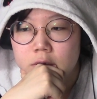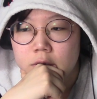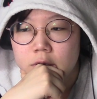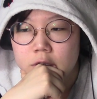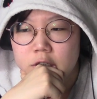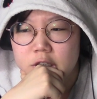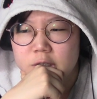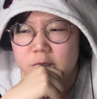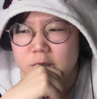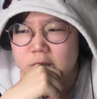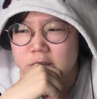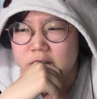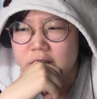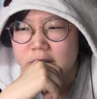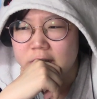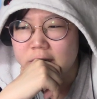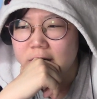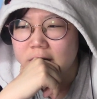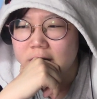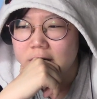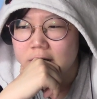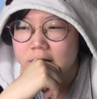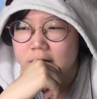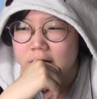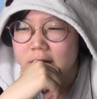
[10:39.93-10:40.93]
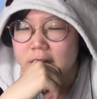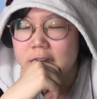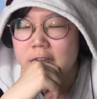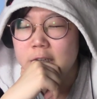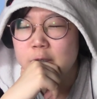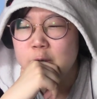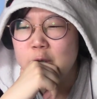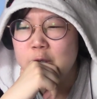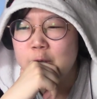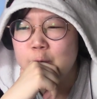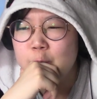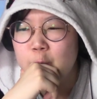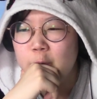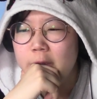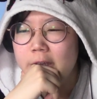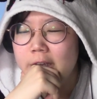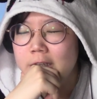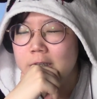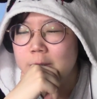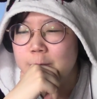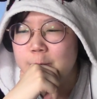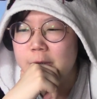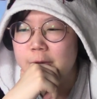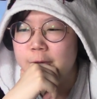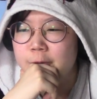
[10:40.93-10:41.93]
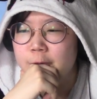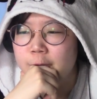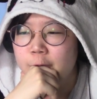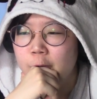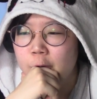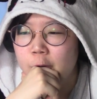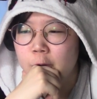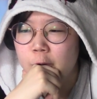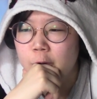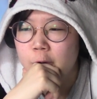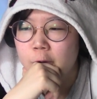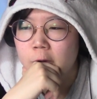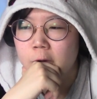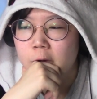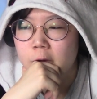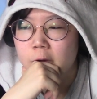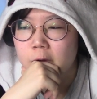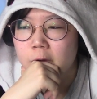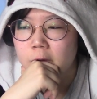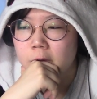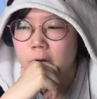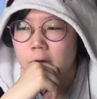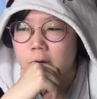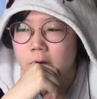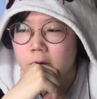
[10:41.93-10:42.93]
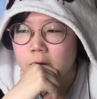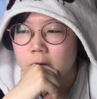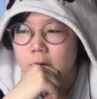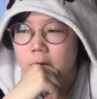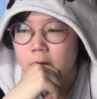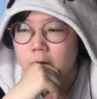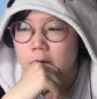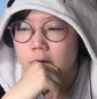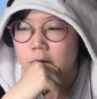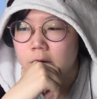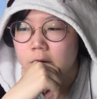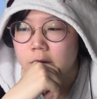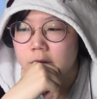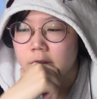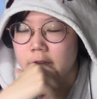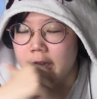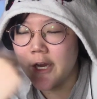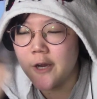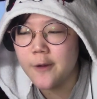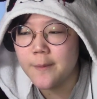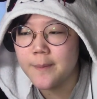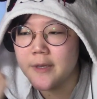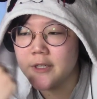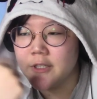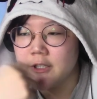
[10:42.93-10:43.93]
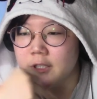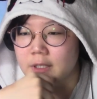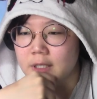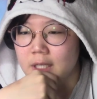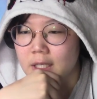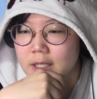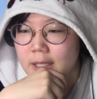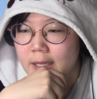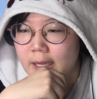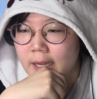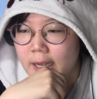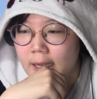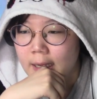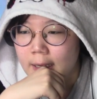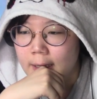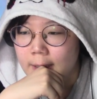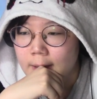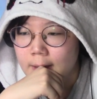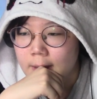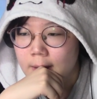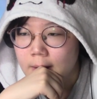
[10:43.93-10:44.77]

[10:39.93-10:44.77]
Interesting. And this was weeks before their mission that they had.